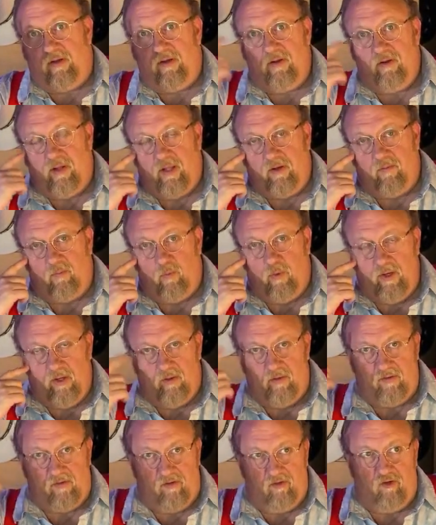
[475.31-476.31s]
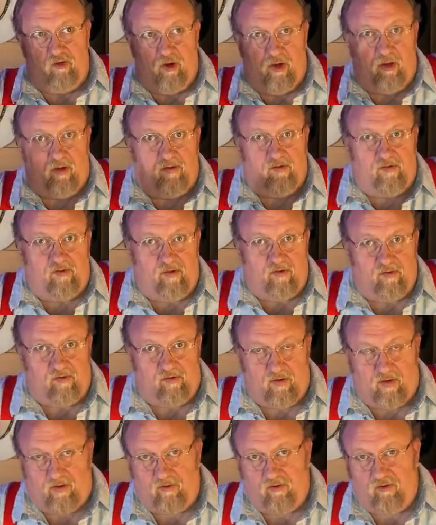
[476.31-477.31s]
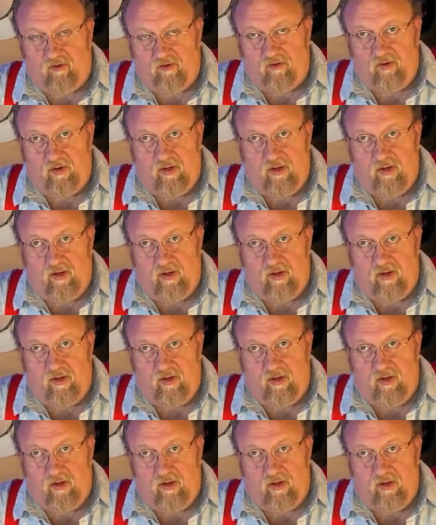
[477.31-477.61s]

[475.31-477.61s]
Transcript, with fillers: like reels and jigs and such